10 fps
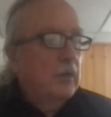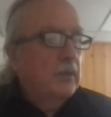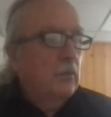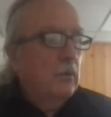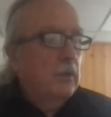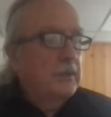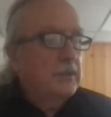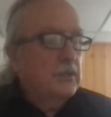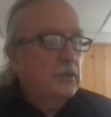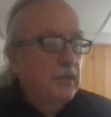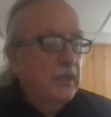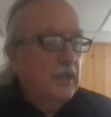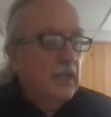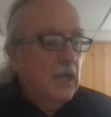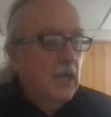the world is
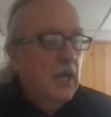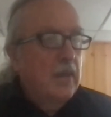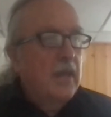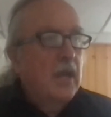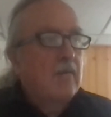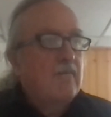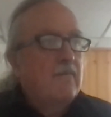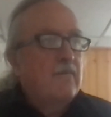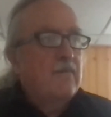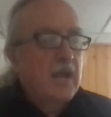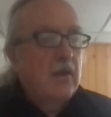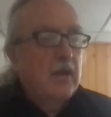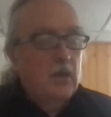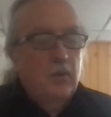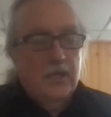doing, they are
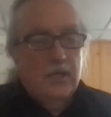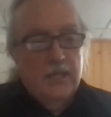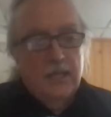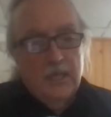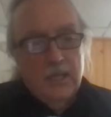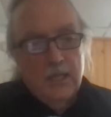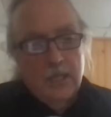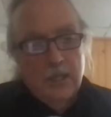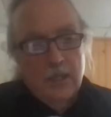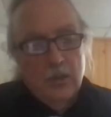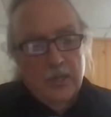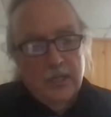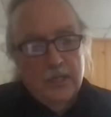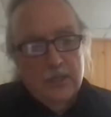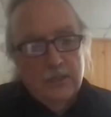very quickly going
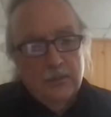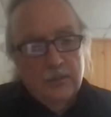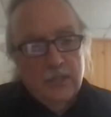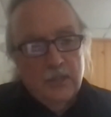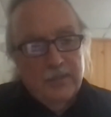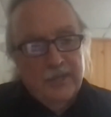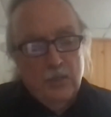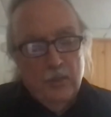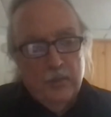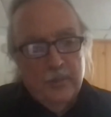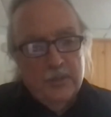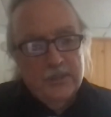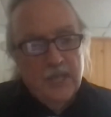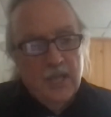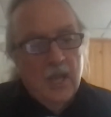into
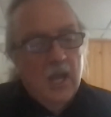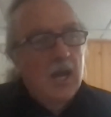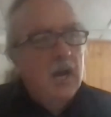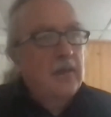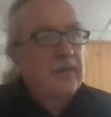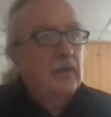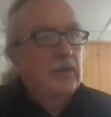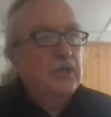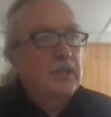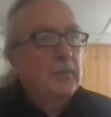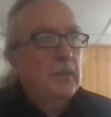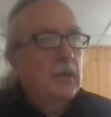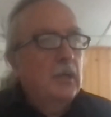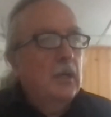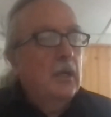renewables. They're
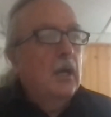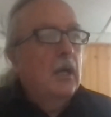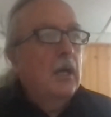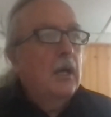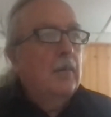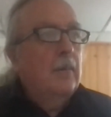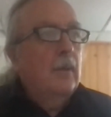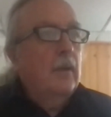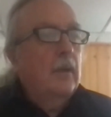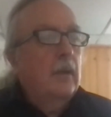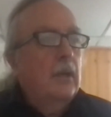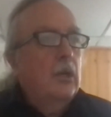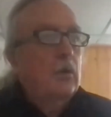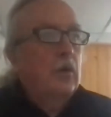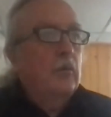cheaper.
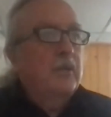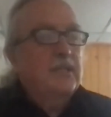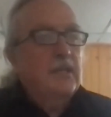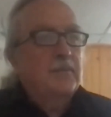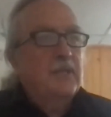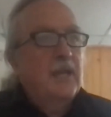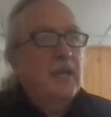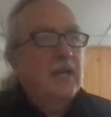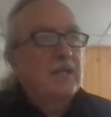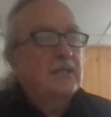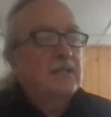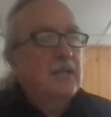We subsidize